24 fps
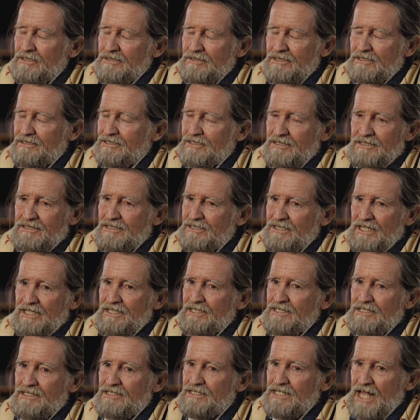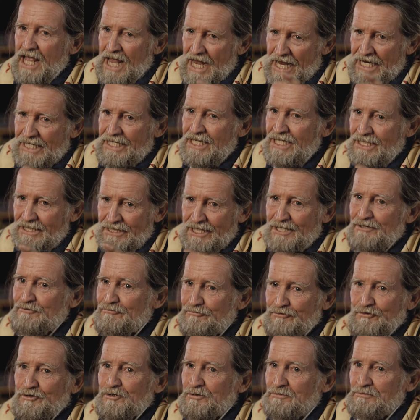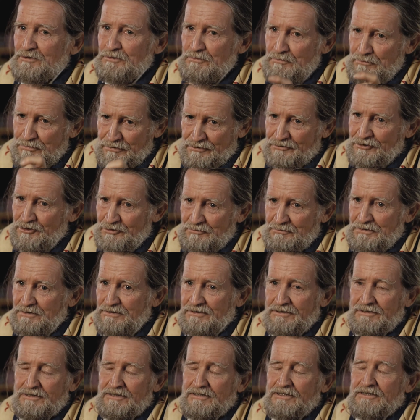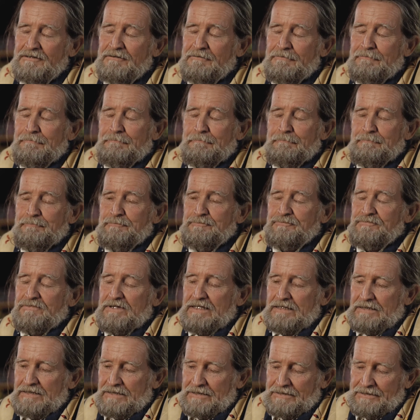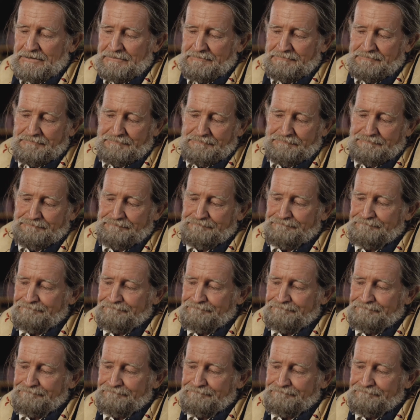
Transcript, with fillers: that sustains any life form's principle um,